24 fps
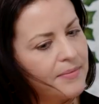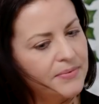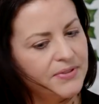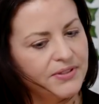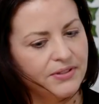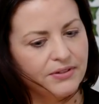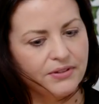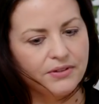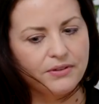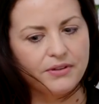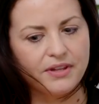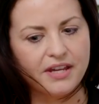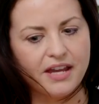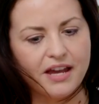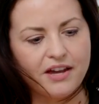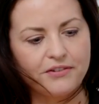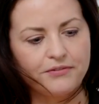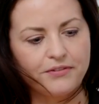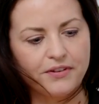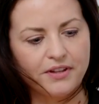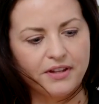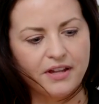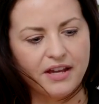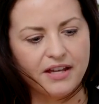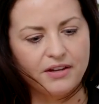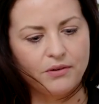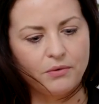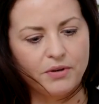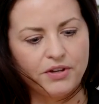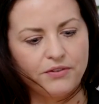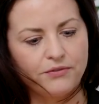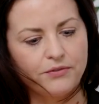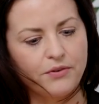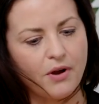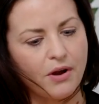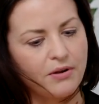Absolutely. I feel
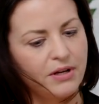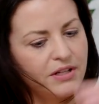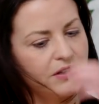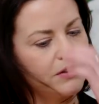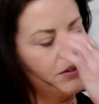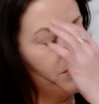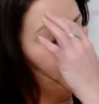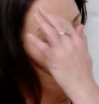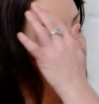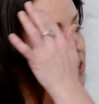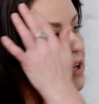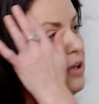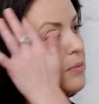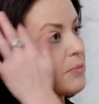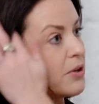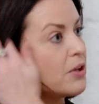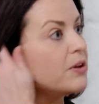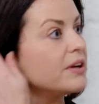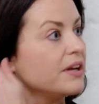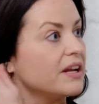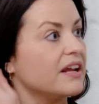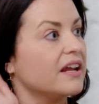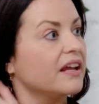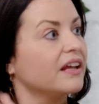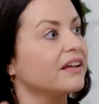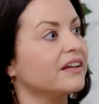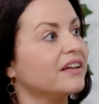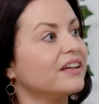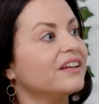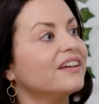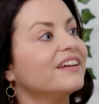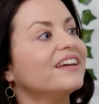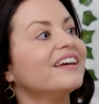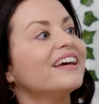like we've grown into a community,